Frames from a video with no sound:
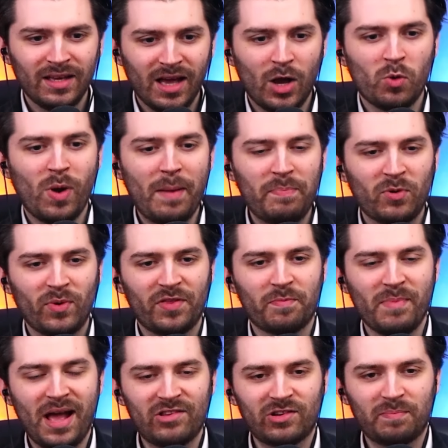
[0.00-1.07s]
A weapon with
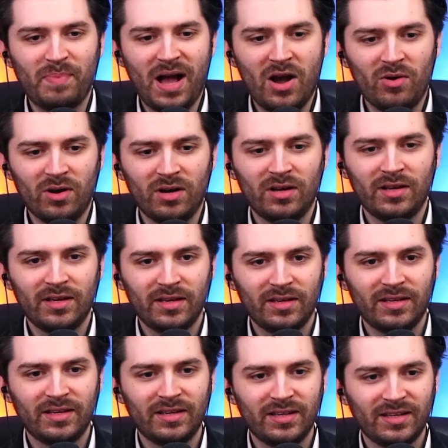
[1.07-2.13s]
magic power.
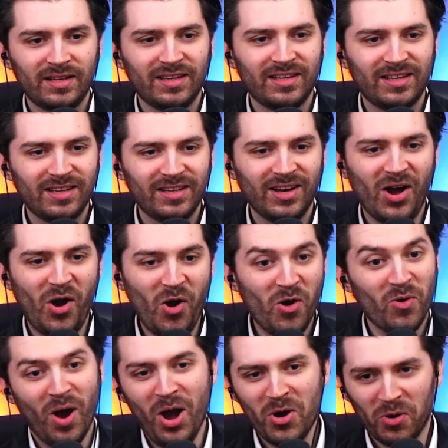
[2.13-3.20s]

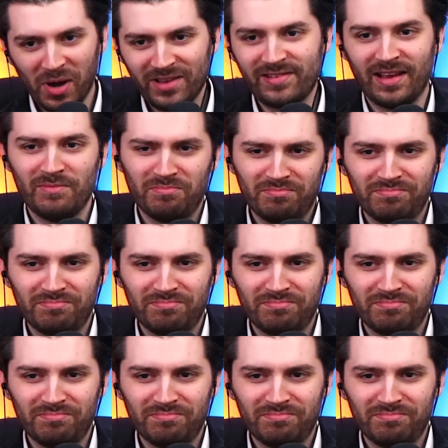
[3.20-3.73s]
Oh, is it?